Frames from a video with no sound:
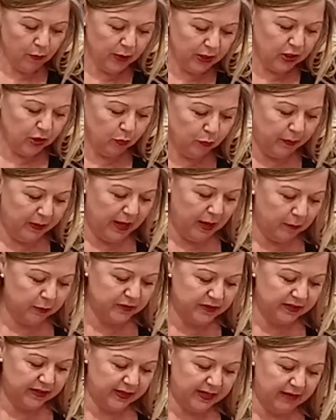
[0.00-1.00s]
and you'll be able
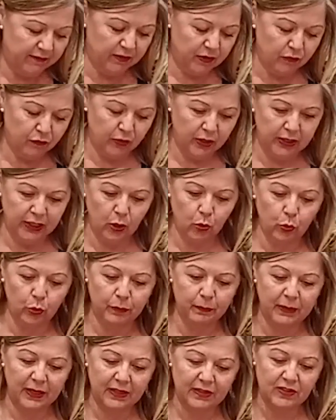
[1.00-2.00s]
to give it a really
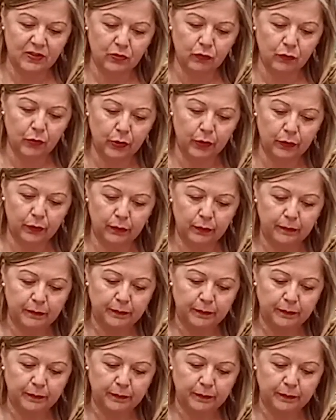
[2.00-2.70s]
good mix through.